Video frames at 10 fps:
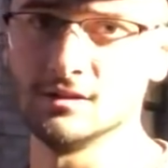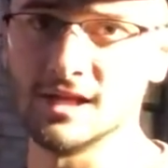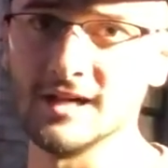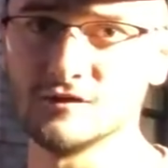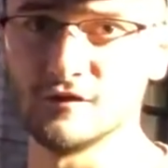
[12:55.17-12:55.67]

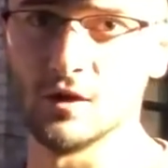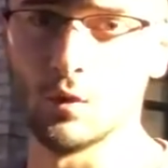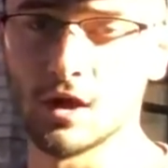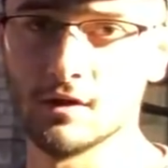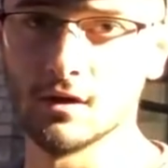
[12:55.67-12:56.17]
test fit
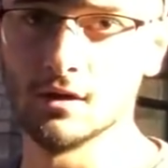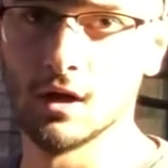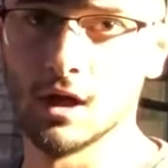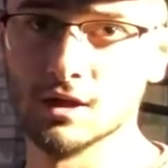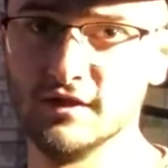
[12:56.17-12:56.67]
one of the
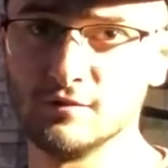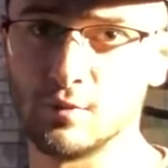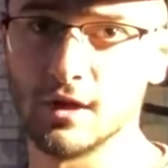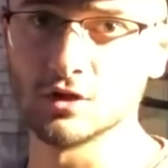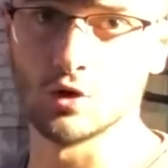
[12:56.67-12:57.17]
leaf
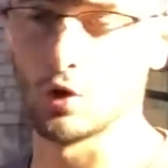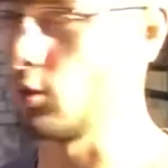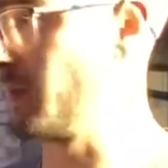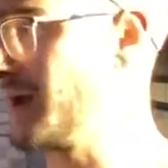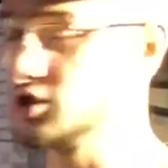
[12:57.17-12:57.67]
springs, or
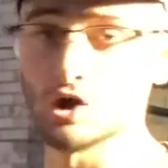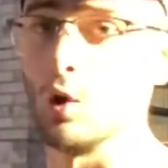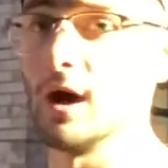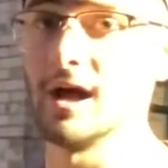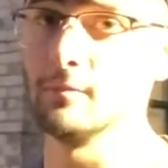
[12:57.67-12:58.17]
we might just
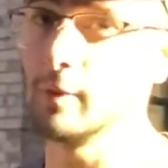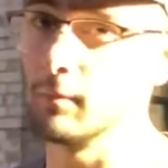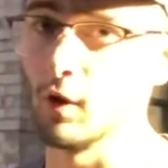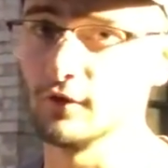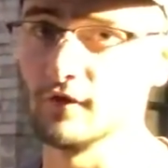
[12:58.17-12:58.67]
go ahead and
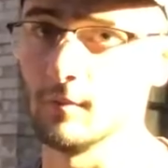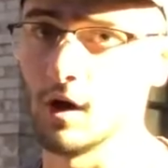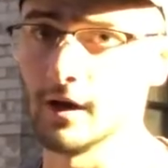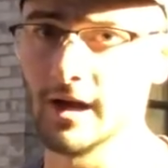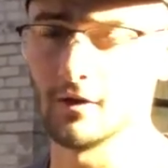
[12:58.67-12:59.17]
put both of them
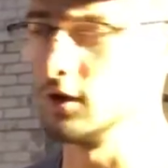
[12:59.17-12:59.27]
on. I don't